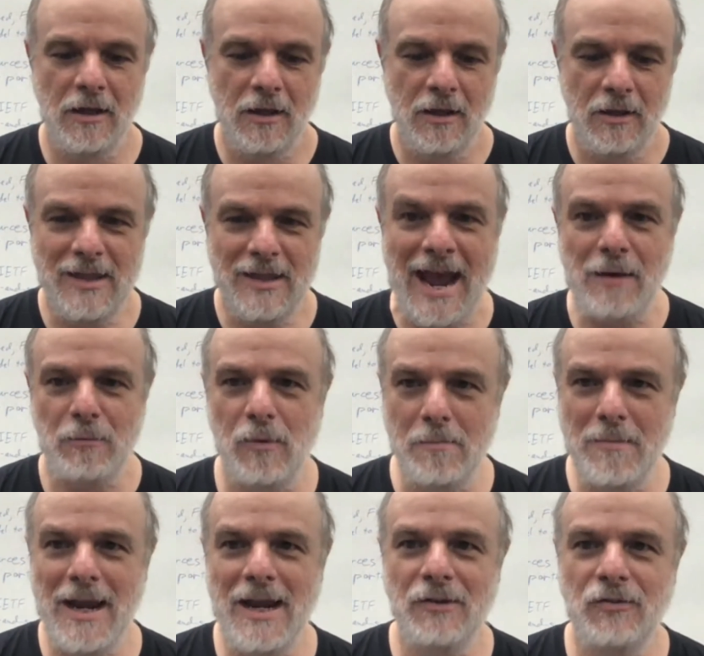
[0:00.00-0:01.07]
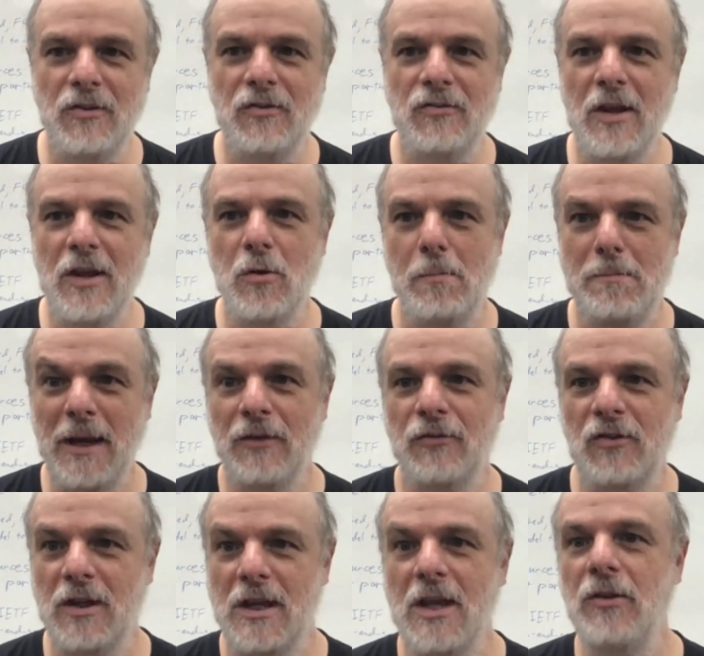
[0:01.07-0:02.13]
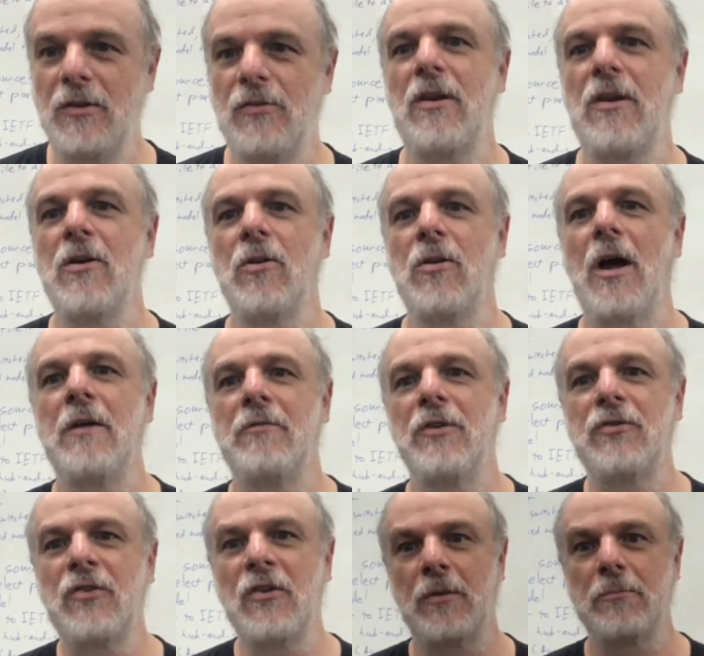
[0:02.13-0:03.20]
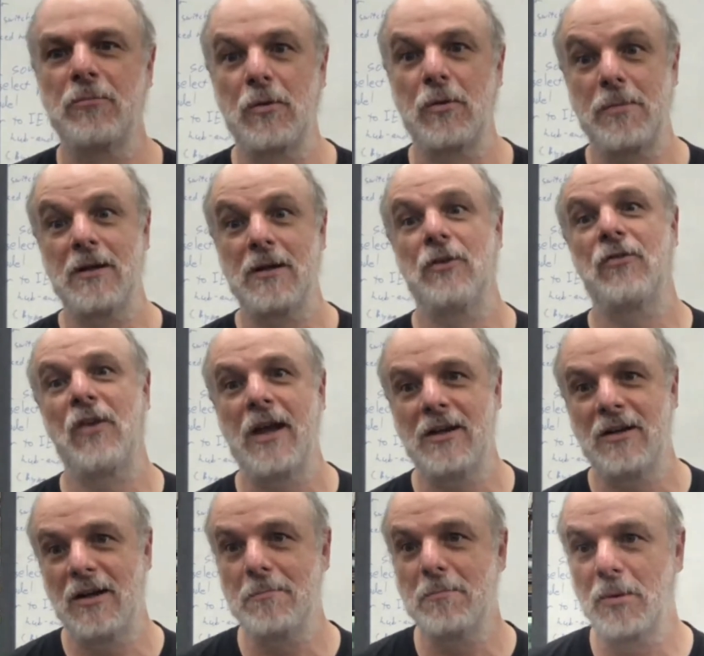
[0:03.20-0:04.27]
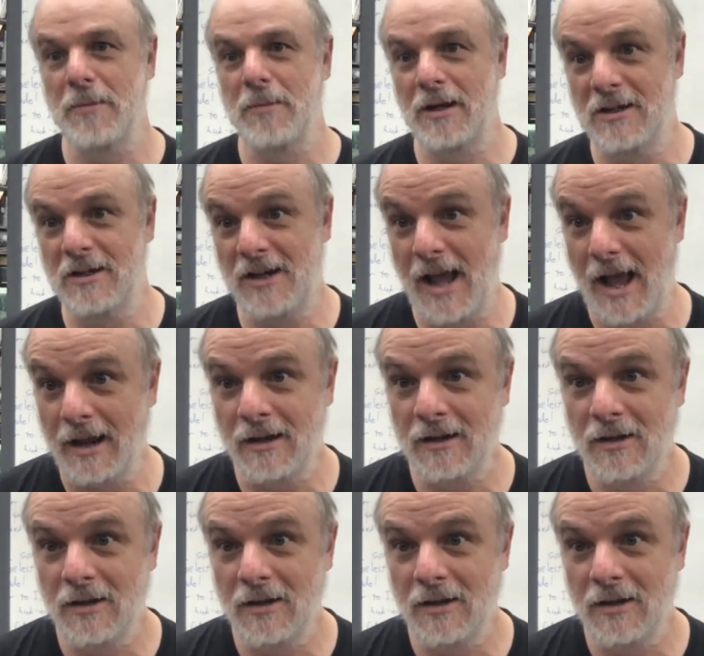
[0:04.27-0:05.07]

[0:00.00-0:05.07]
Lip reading: That remains the single biggest Achilles heel of the systems that are being designed and implemented today.